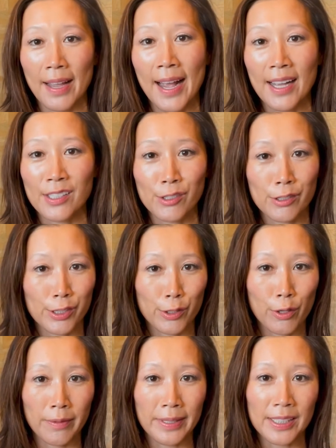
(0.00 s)
hazard
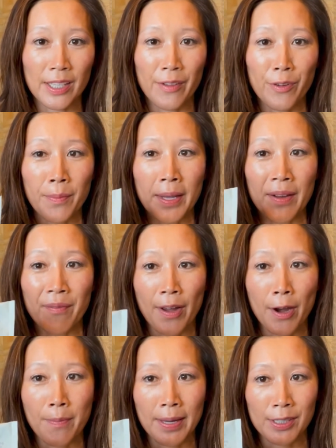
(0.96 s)
score result from the
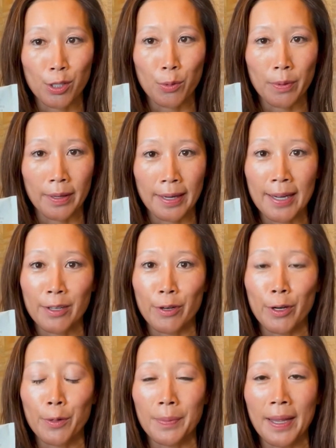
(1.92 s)
Environmental Working
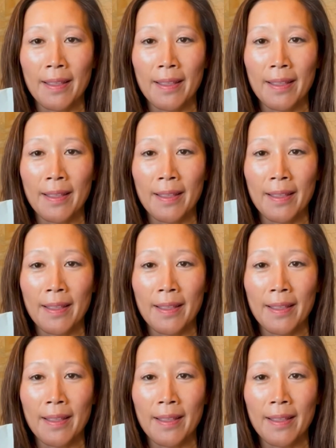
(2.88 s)
Group,